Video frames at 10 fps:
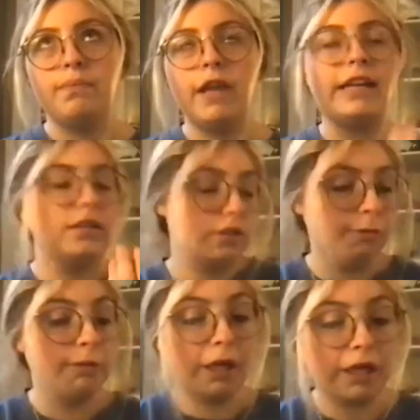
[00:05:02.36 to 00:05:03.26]
Like
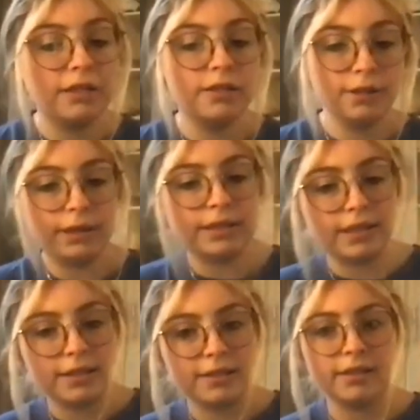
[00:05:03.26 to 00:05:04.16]
supermarkets do
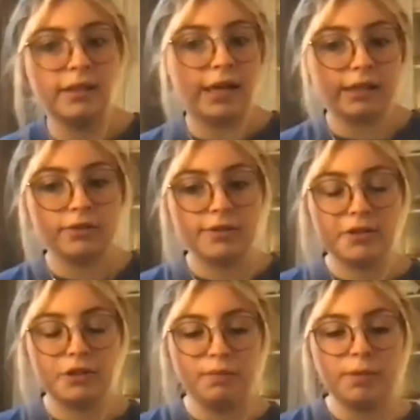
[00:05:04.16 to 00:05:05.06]
exist, and I go to the
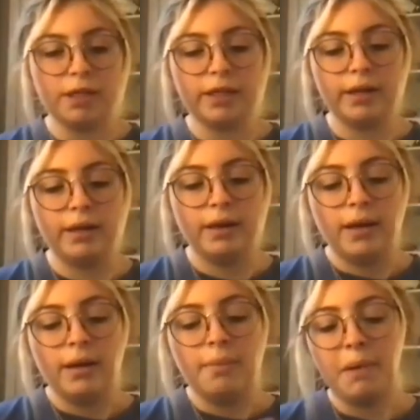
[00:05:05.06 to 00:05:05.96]
supermarket,
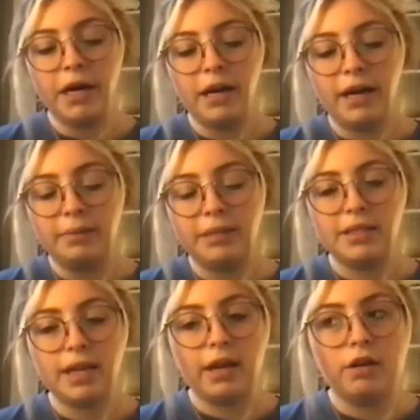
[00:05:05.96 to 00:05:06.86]
but I would
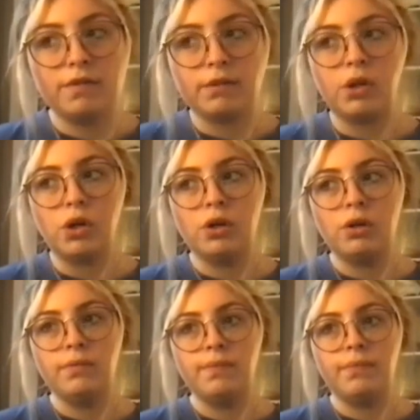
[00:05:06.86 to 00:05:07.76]
say
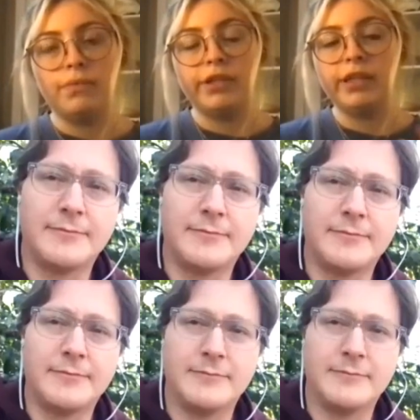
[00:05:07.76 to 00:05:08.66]
overall, to
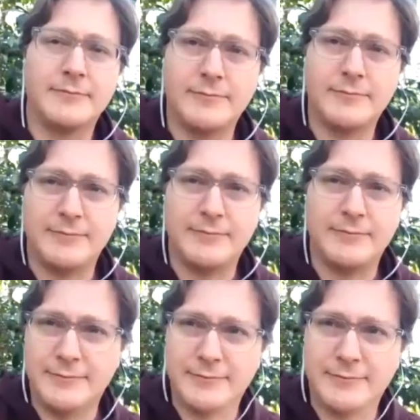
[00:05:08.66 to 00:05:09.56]
get better
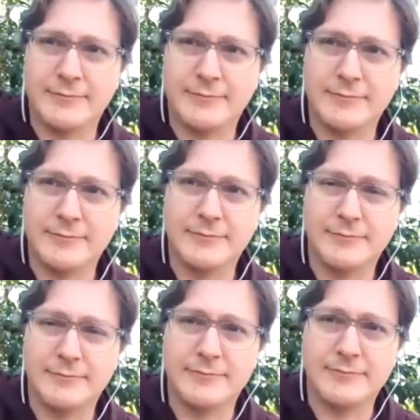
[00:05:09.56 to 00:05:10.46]
quality and
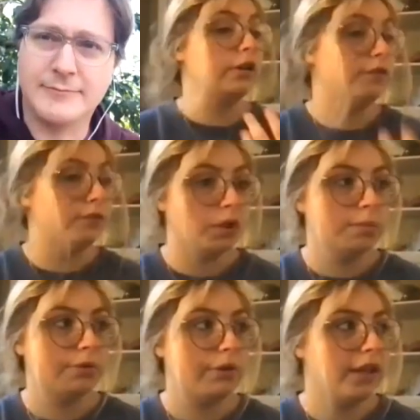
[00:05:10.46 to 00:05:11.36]
fresher and more
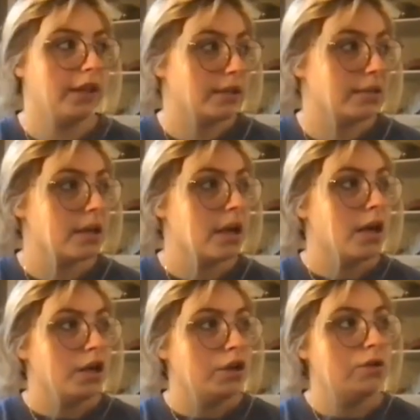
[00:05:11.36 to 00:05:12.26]
affordable things,
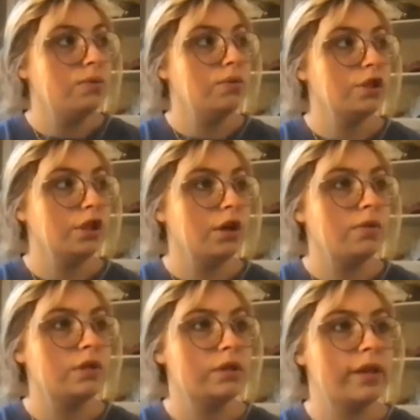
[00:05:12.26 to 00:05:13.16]
you should
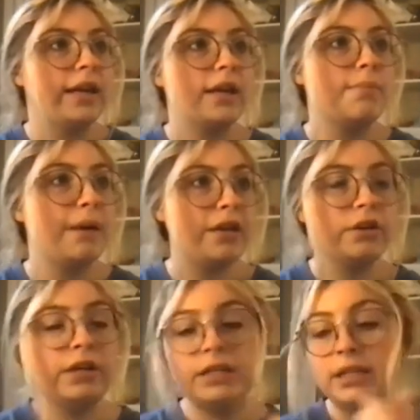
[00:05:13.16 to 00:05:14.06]
go to like a
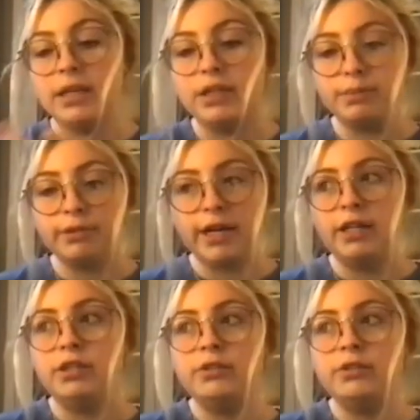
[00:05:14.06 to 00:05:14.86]
bakery to get your bread.